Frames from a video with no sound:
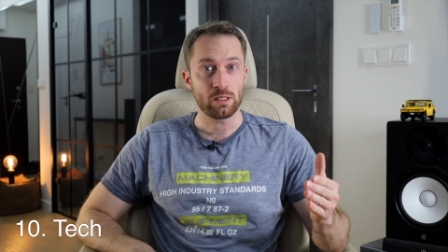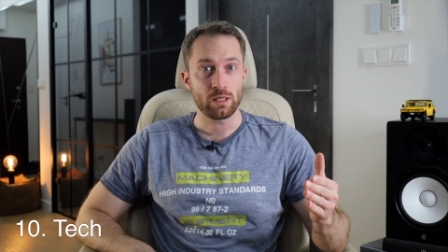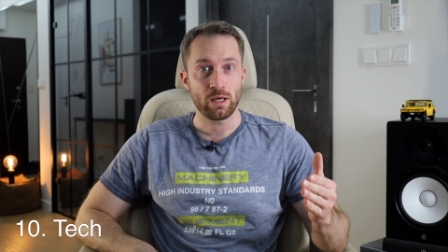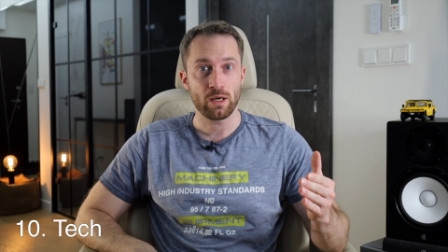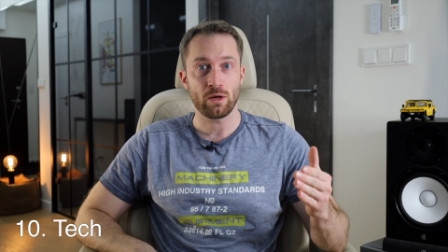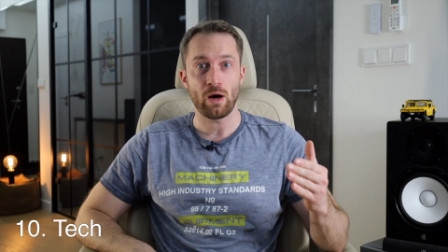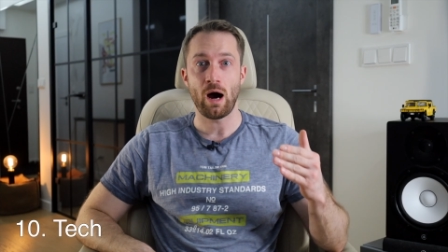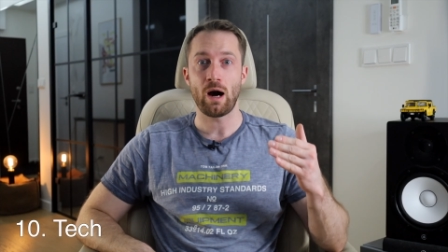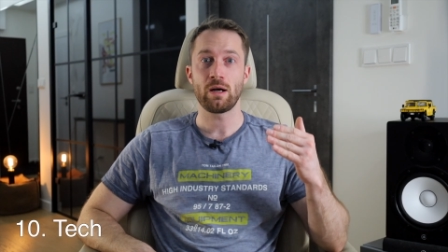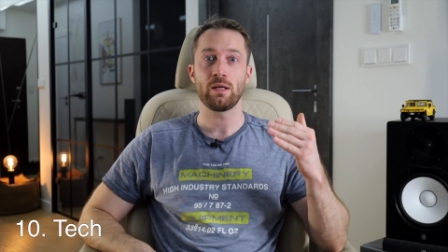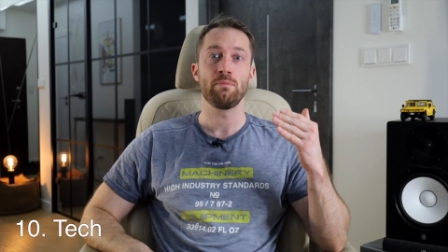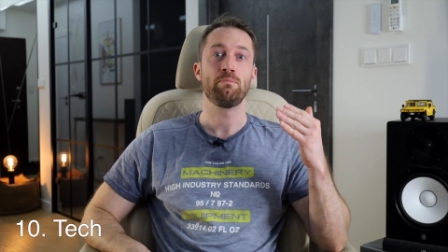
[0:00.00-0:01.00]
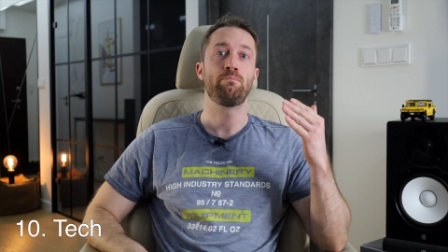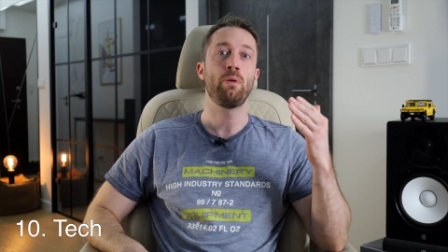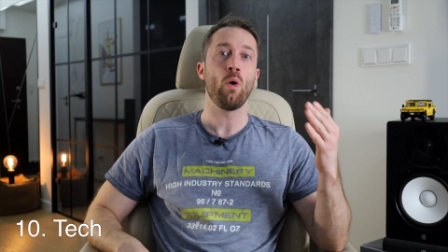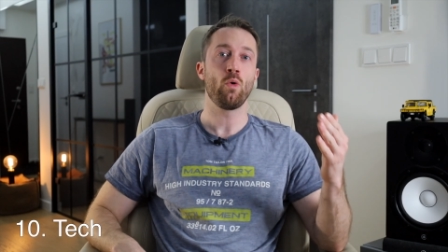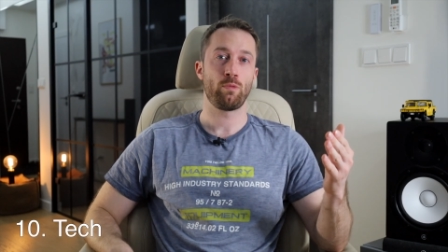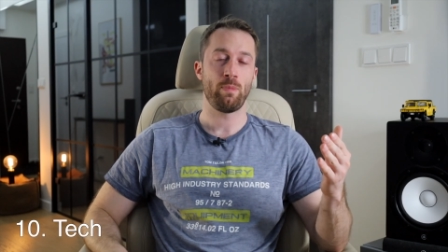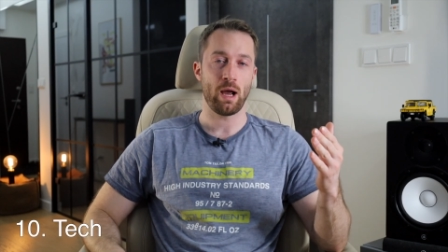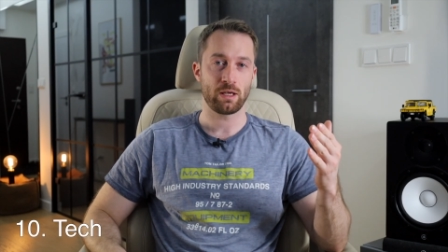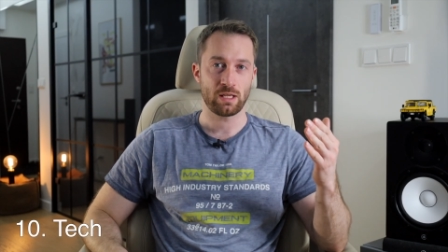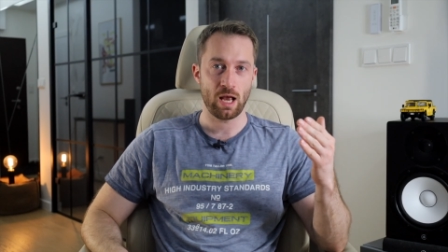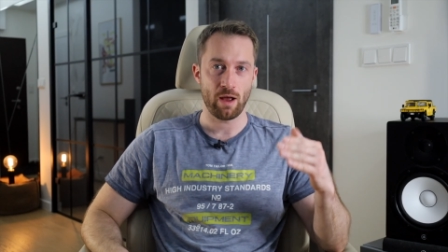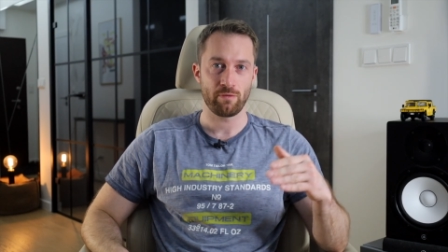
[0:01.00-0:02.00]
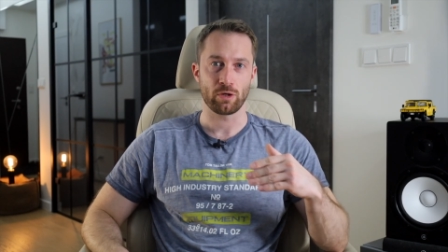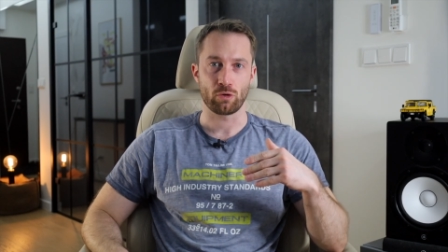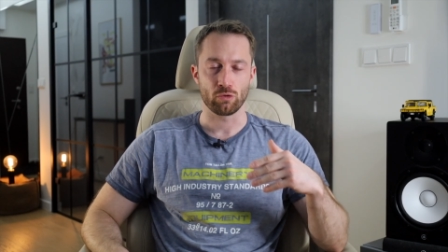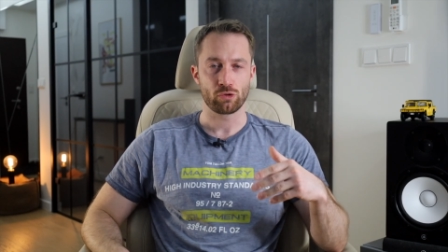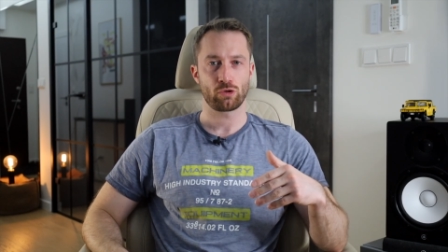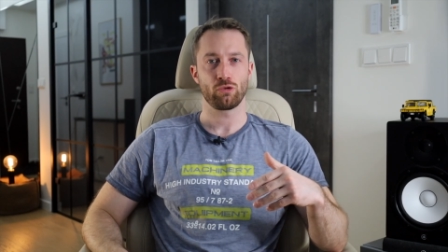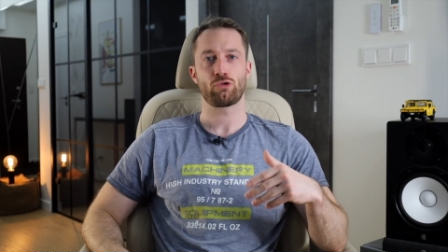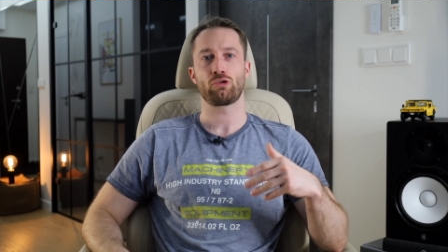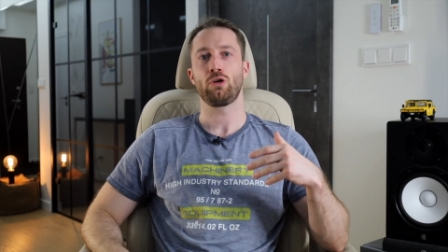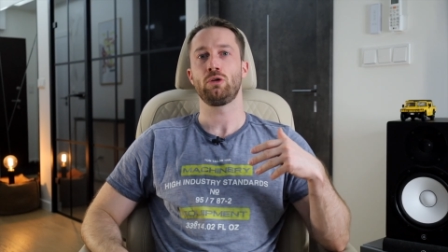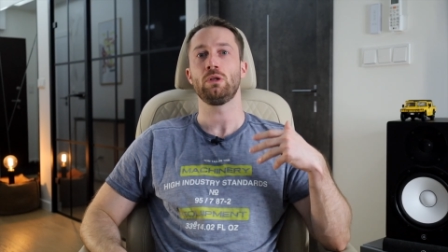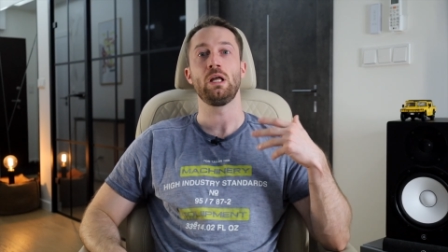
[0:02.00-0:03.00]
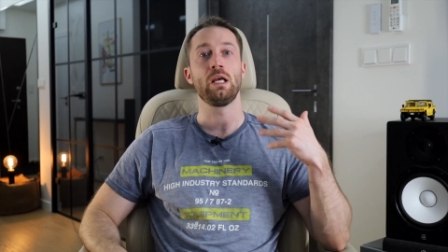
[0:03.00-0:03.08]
here are in both bikes having cruise control,